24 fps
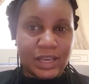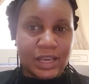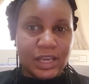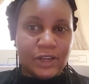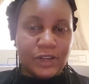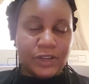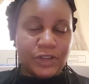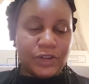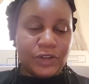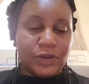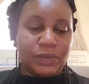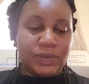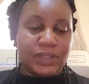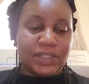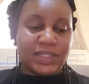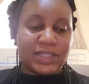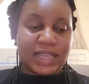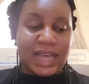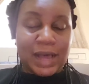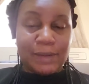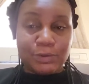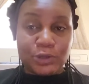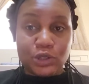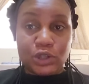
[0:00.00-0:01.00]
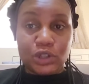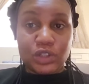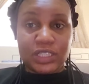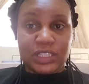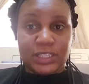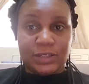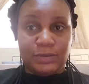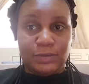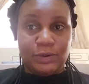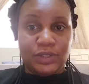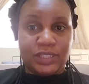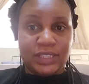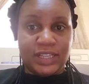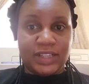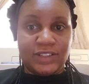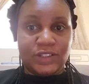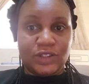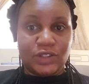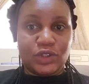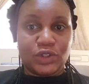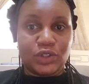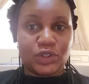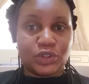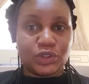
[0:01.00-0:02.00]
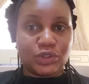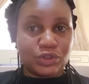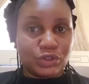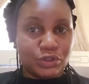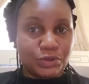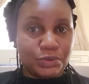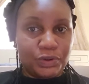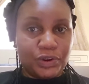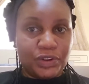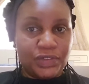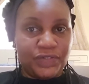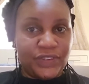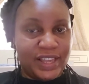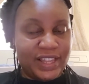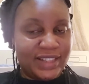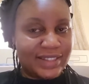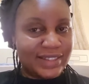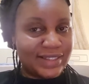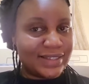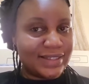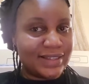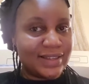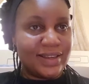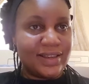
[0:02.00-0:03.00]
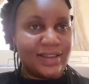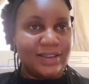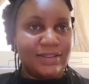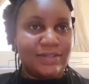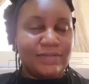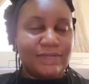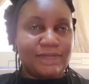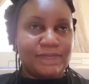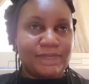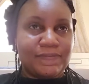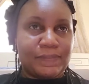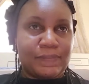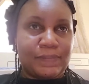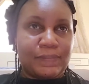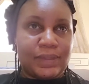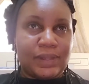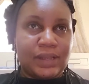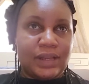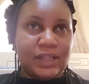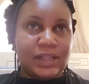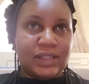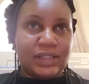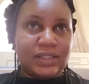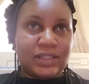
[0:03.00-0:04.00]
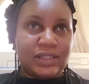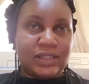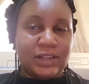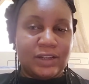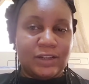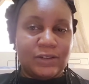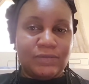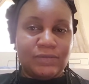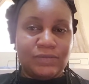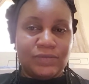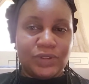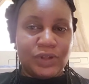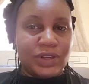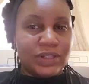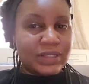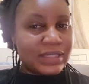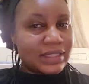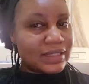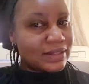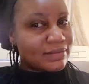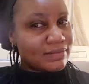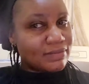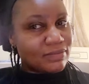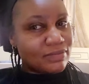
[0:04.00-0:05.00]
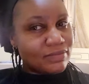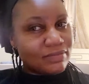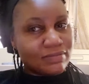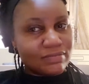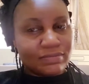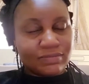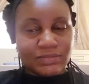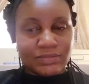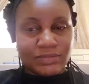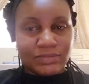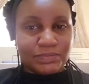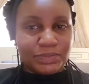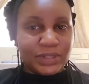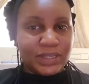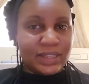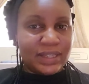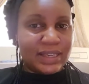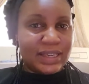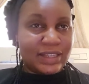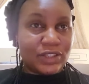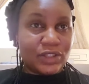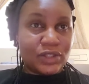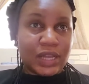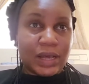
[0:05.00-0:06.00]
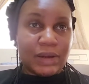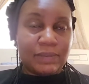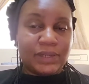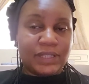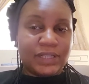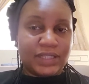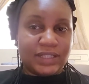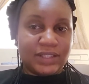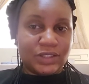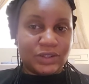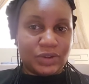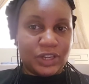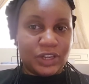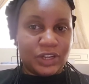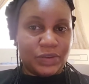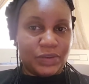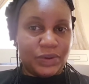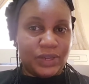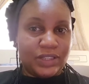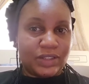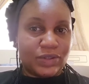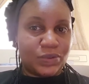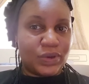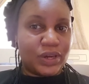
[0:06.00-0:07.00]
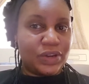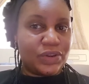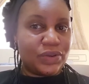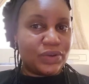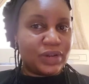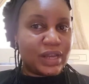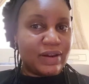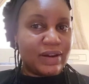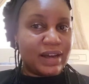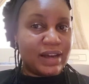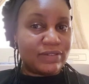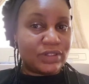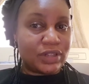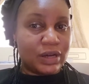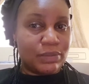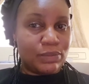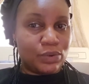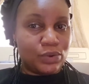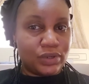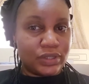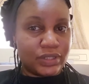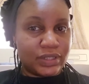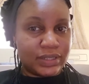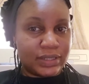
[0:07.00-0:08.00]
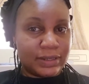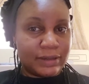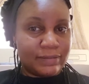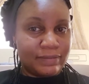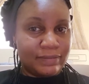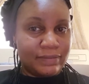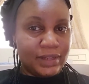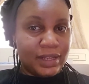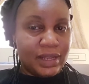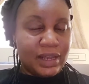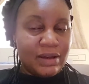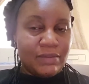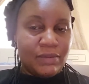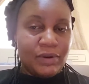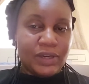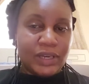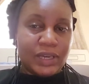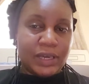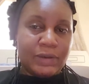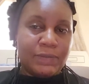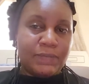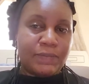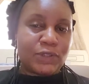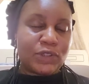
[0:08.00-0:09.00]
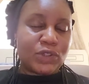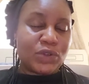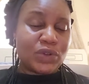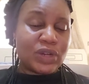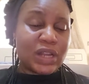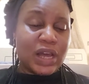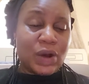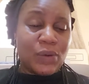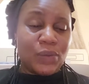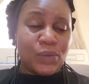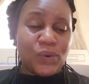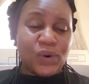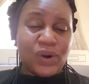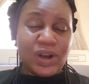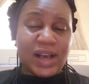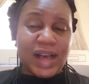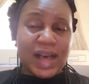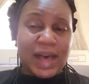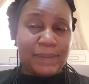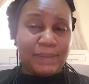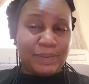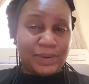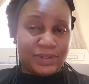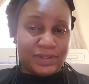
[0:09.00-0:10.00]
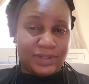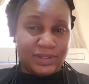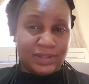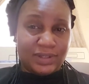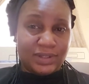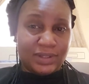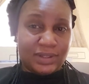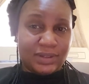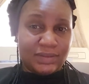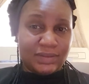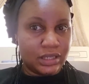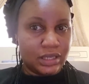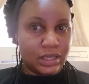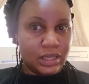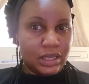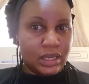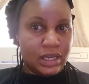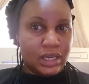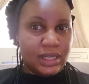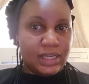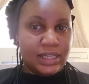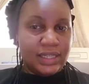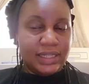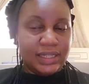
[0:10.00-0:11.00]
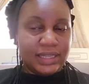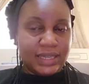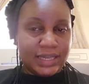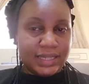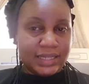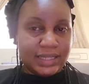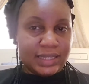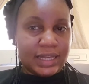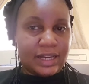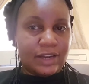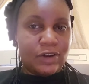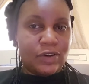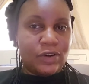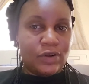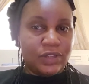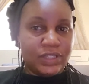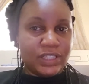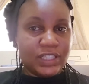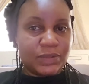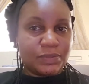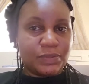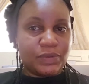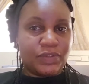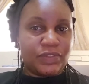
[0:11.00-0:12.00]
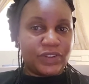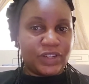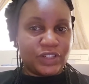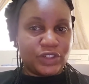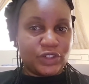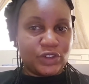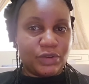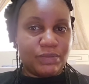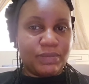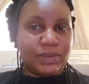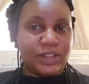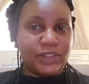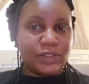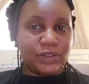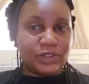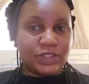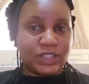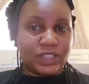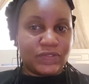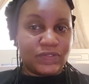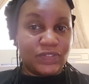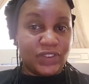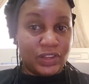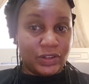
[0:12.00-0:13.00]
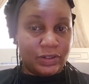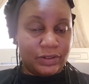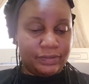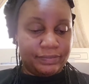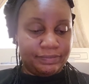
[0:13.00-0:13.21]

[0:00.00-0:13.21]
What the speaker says: But it's absolutely important to prevent and not get to that place anyways where you now have to abort. Okay, so now what happens in the case that all these prevention methods fail?